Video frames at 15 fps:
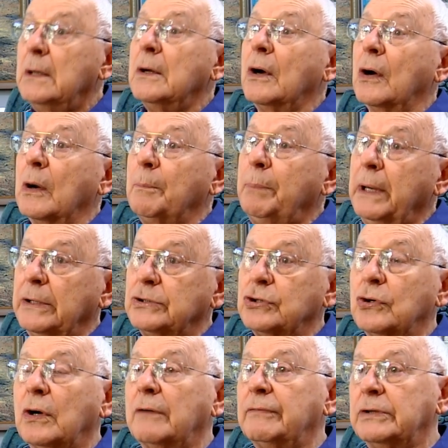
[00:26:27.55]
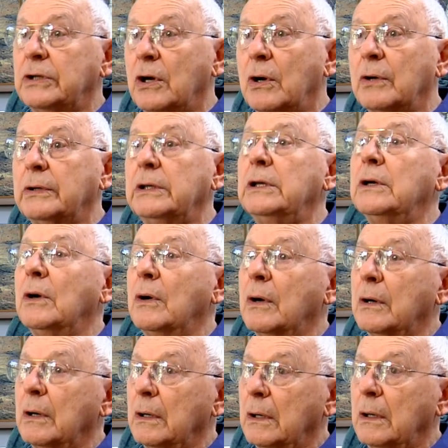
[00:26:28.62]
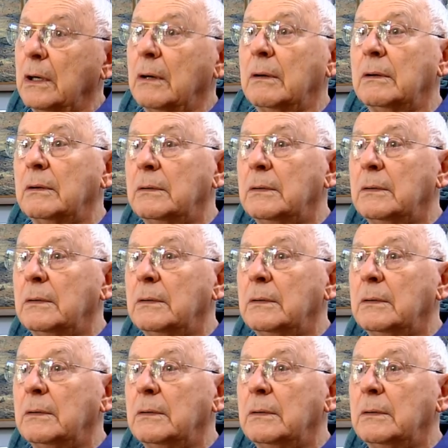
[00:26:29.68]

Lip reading: or a picture of a donkey or